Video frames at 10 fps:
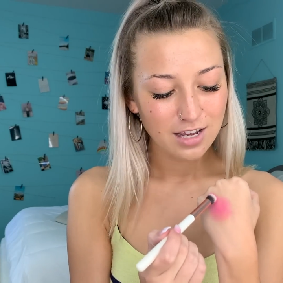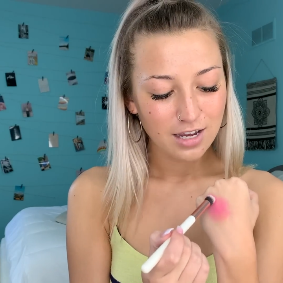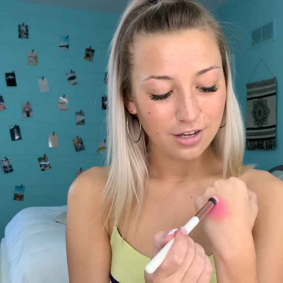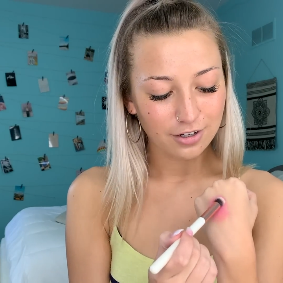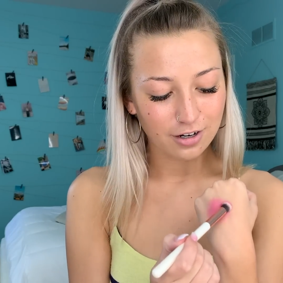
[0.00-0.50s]

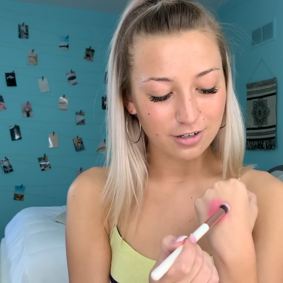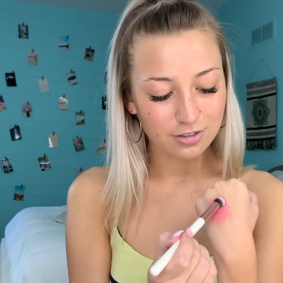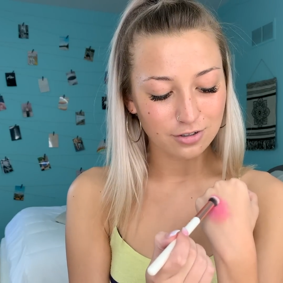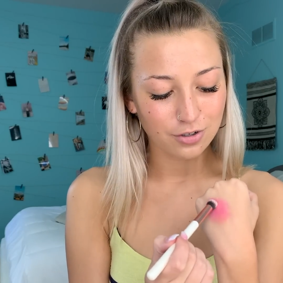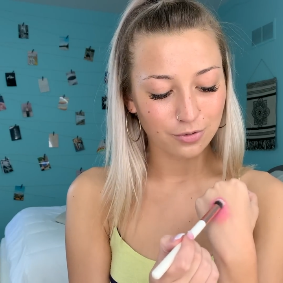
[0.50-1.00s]
You can also
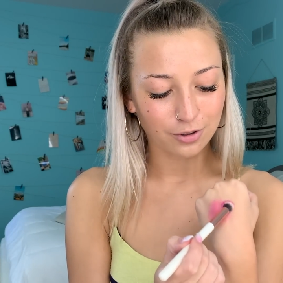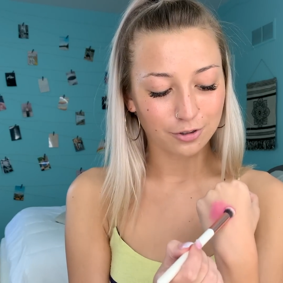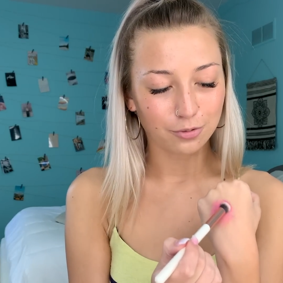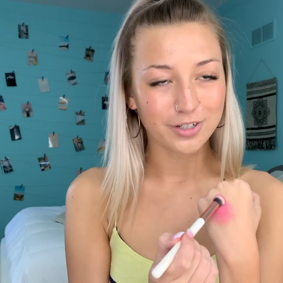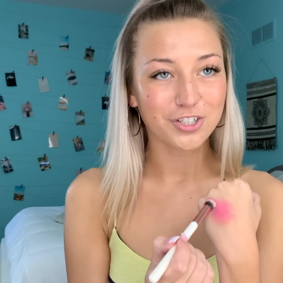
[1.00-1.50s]
do little
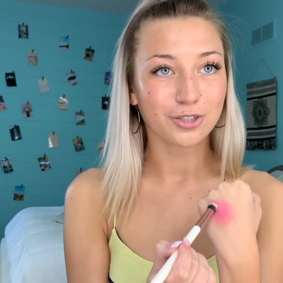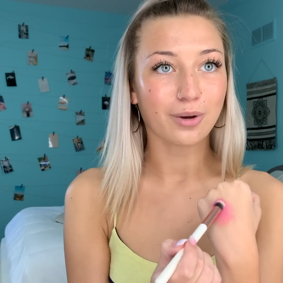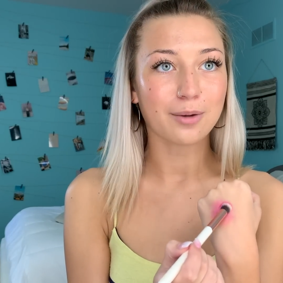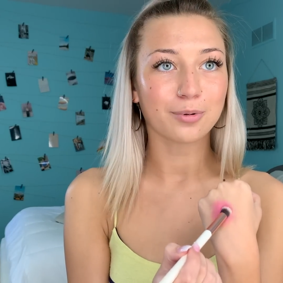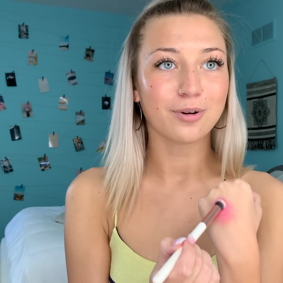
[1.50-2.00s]
windshield
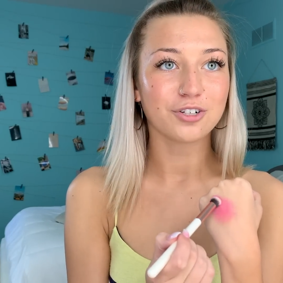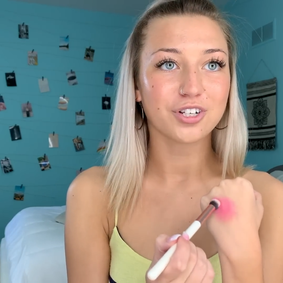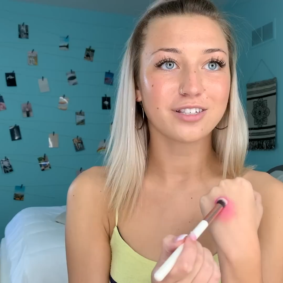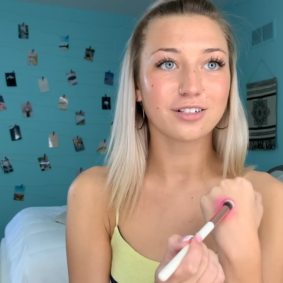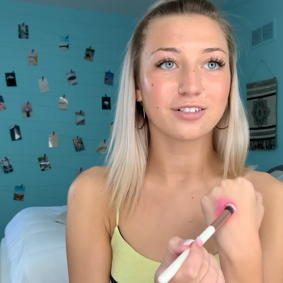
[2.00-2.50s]
wiper
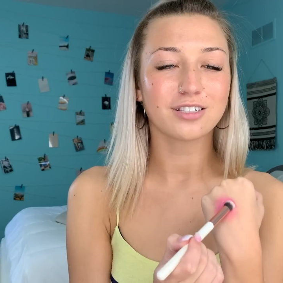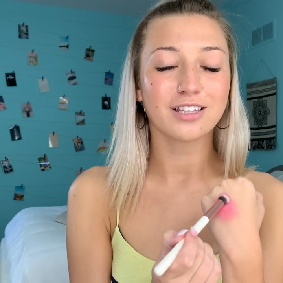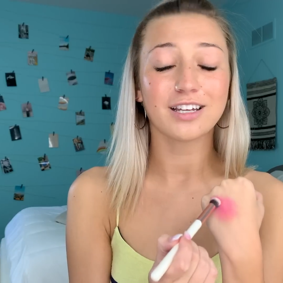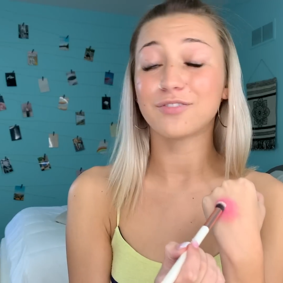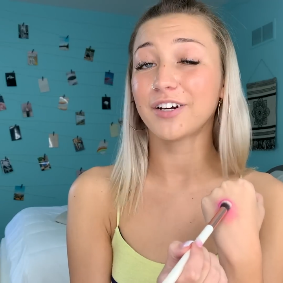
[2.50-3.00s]
motions. You'll see
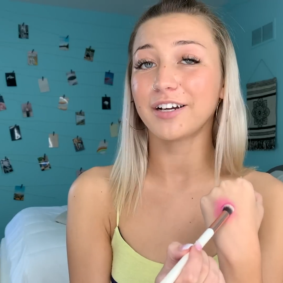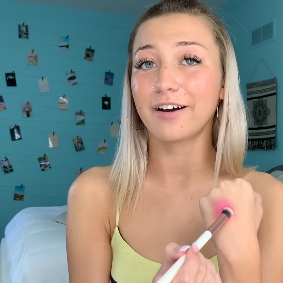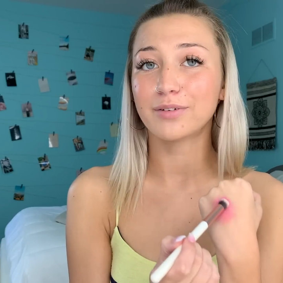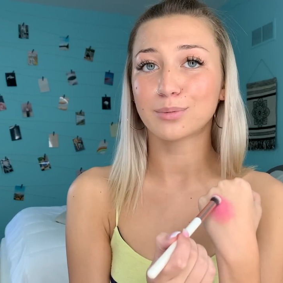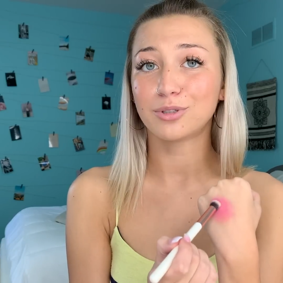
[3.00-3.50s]
that's very
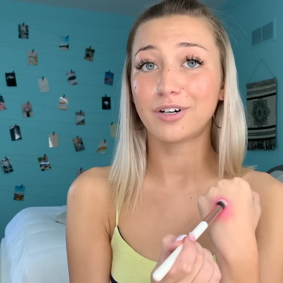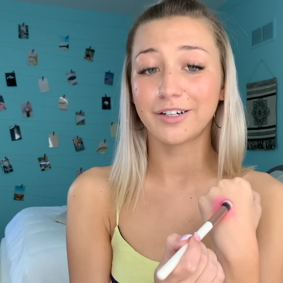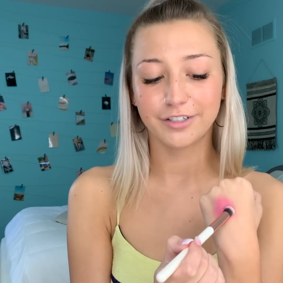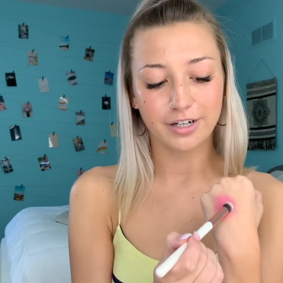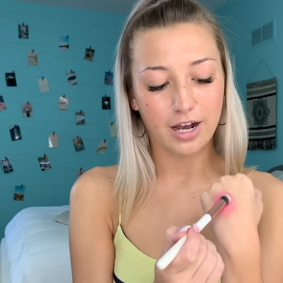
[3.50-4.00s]
comfortable on
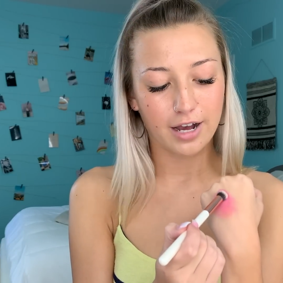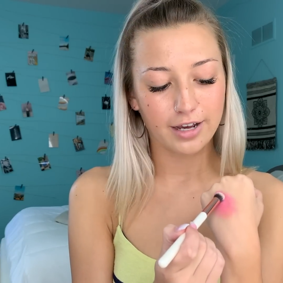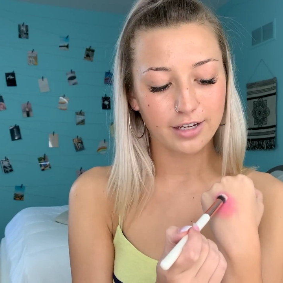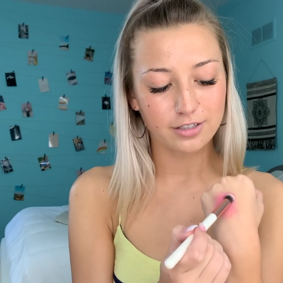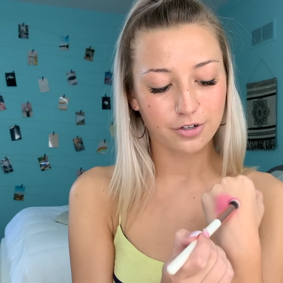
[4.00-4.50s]
your eye,
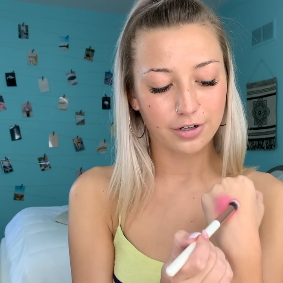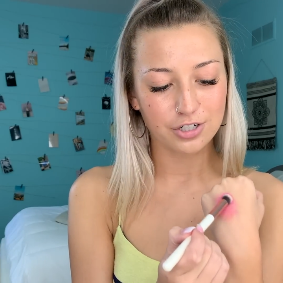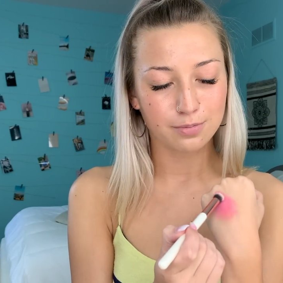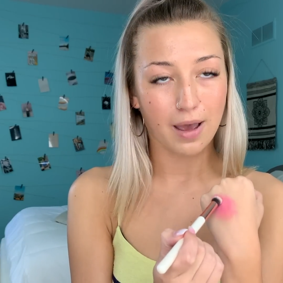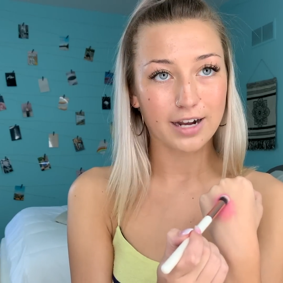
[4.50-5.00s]
is going just
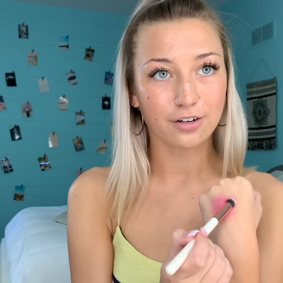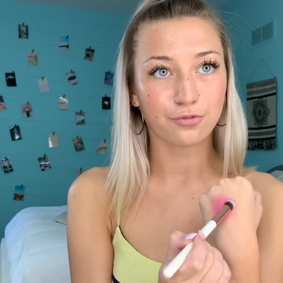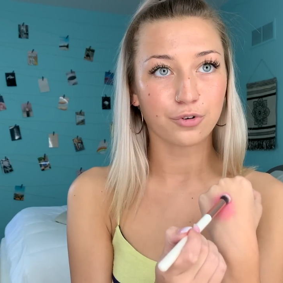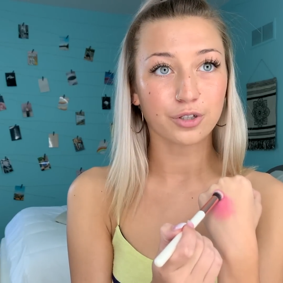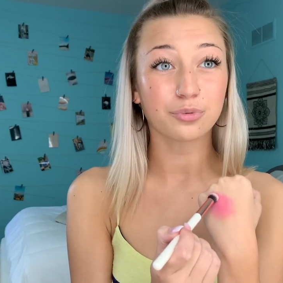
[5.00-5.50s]
back and
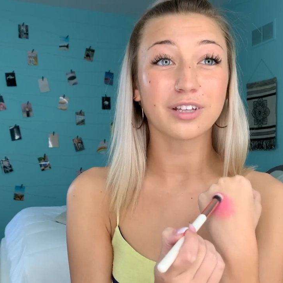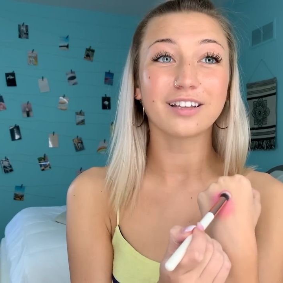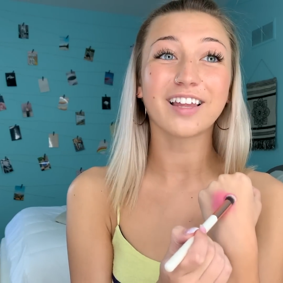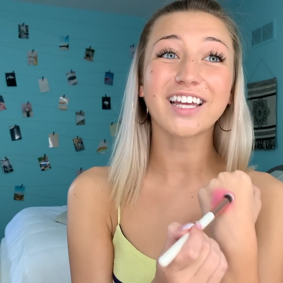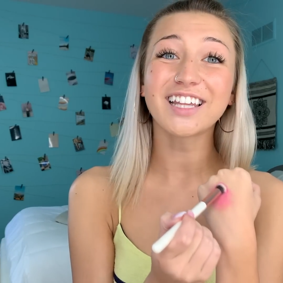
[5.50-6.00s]
forth really
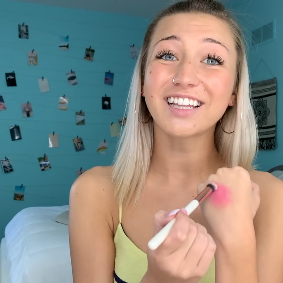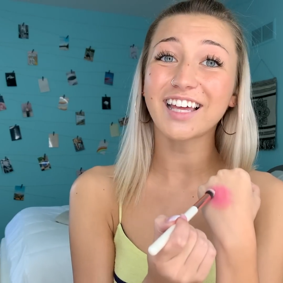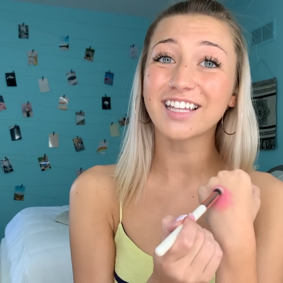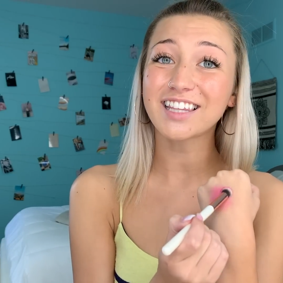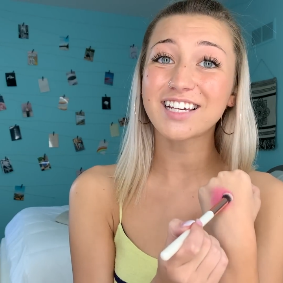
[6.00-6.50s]
lightly
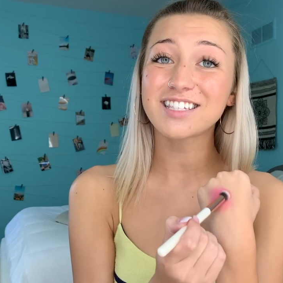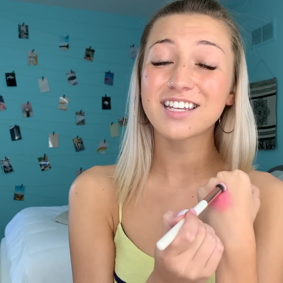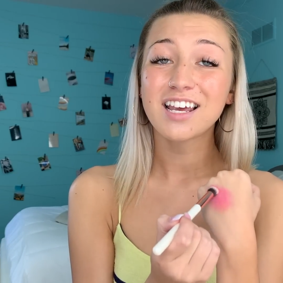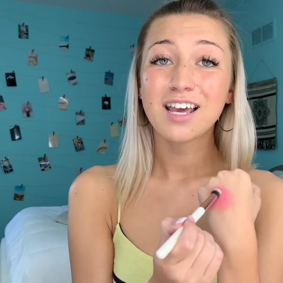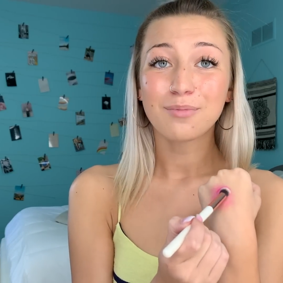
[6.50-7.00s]
like this.
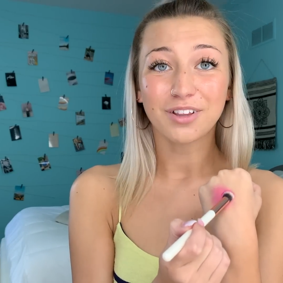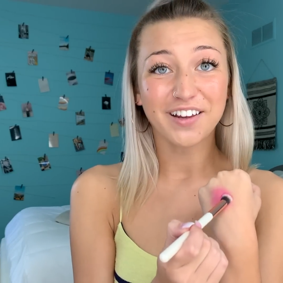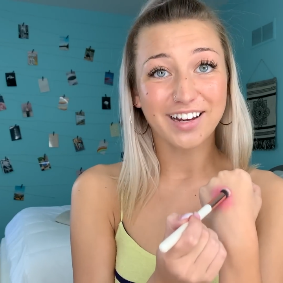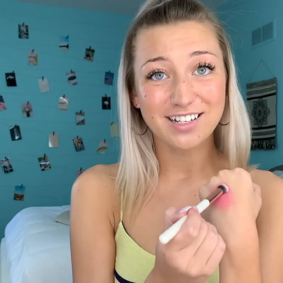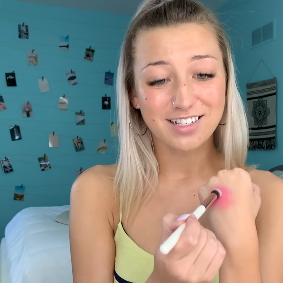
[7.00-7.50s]
But like
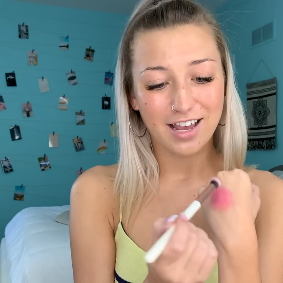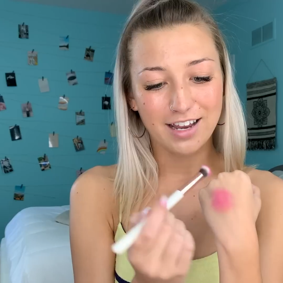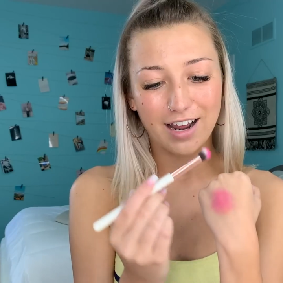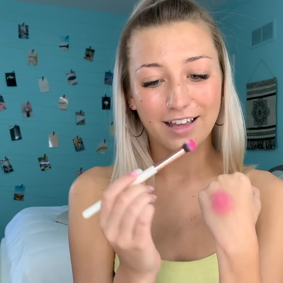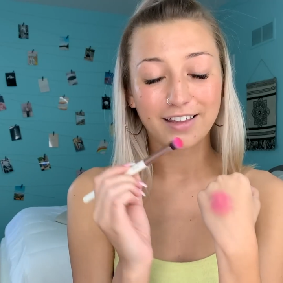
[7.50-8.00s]
I said,
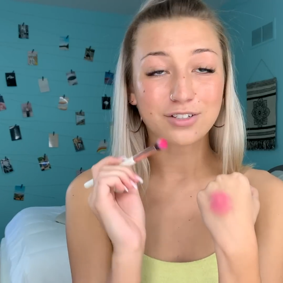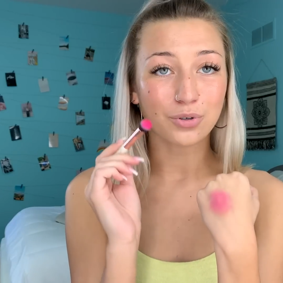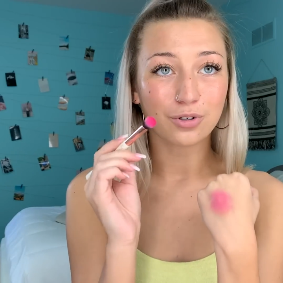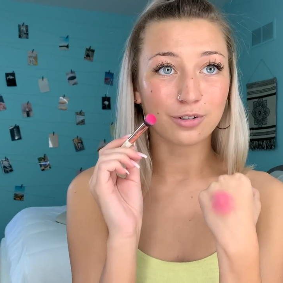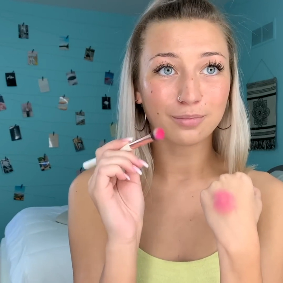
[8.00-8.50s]
I like to
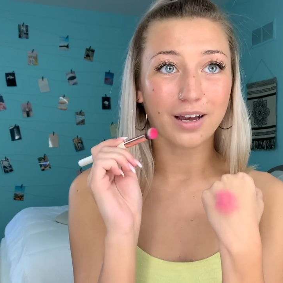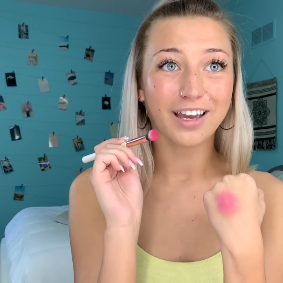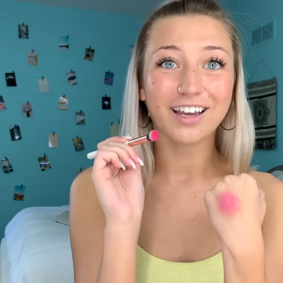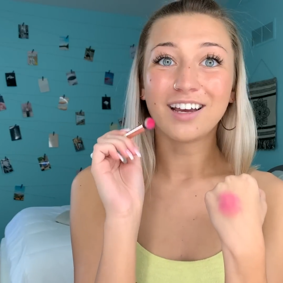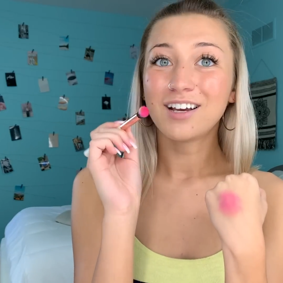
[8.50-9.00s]
hold my
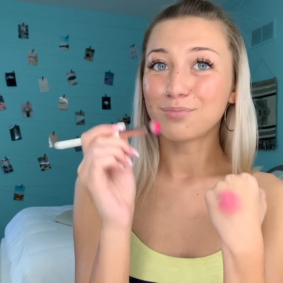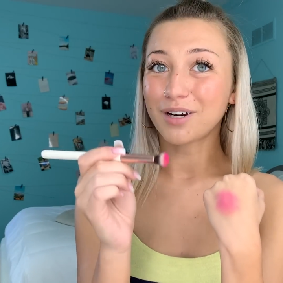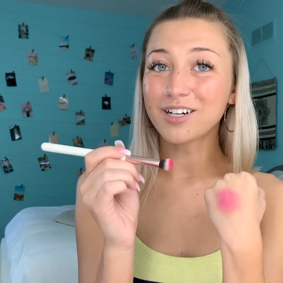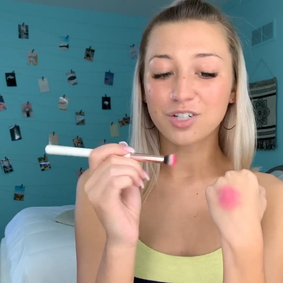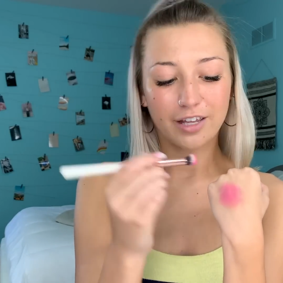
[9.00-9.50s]

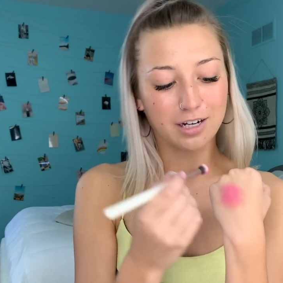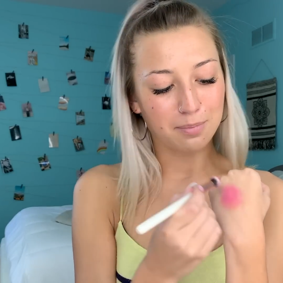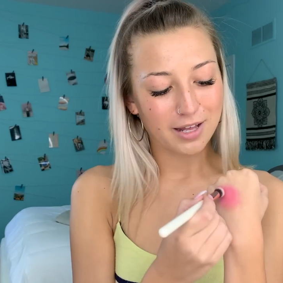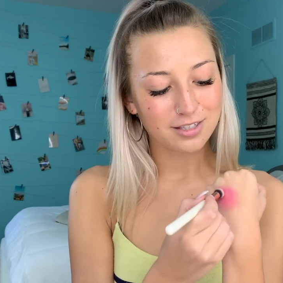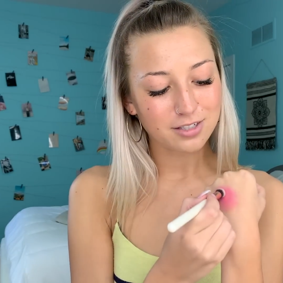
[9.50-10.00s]
brush like a
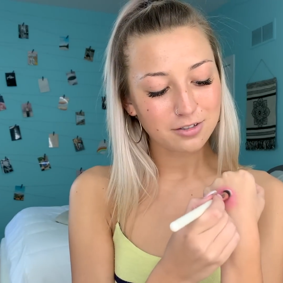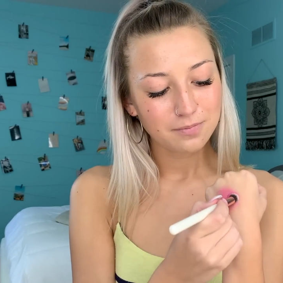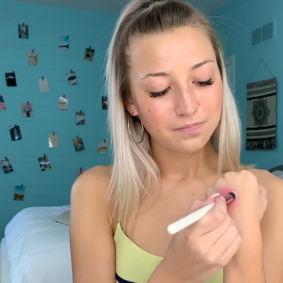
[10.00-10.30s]
pencil,